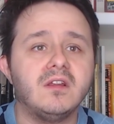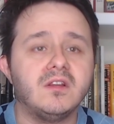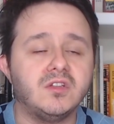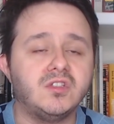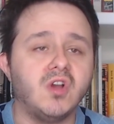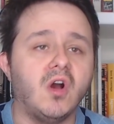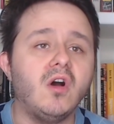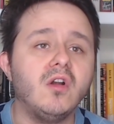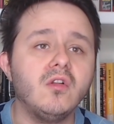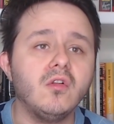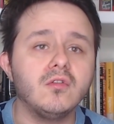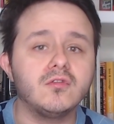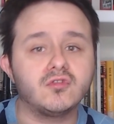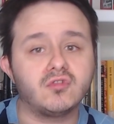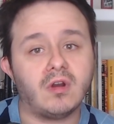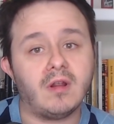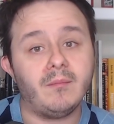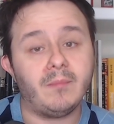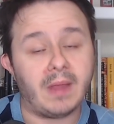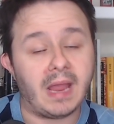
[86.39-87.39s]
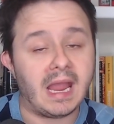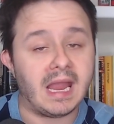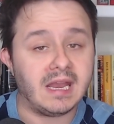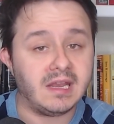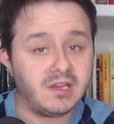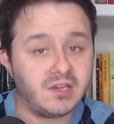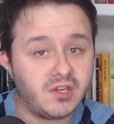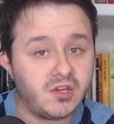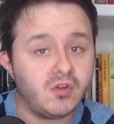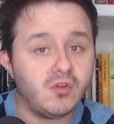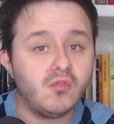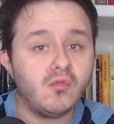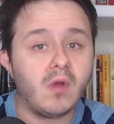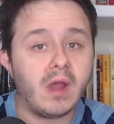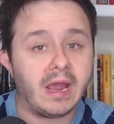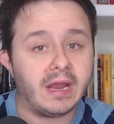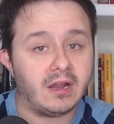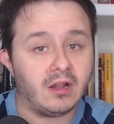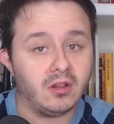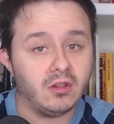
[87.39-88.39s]
Donald Trump and you
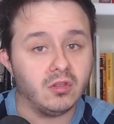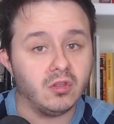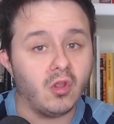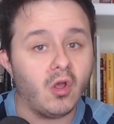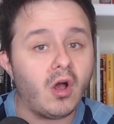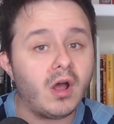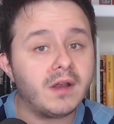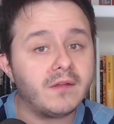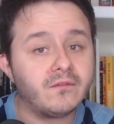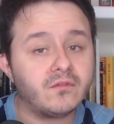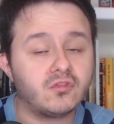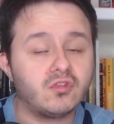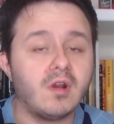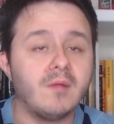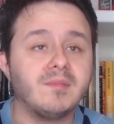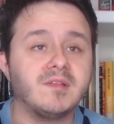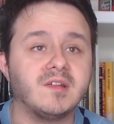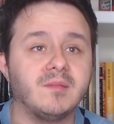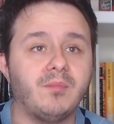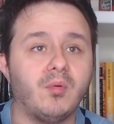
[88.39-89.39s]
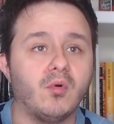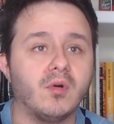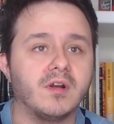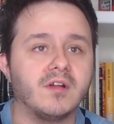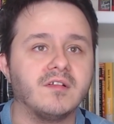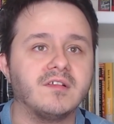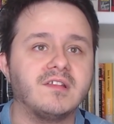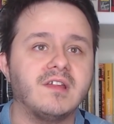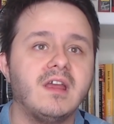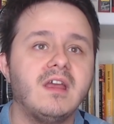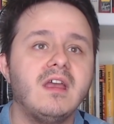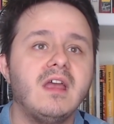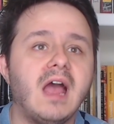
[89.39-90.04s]
and a lot of Trump supporters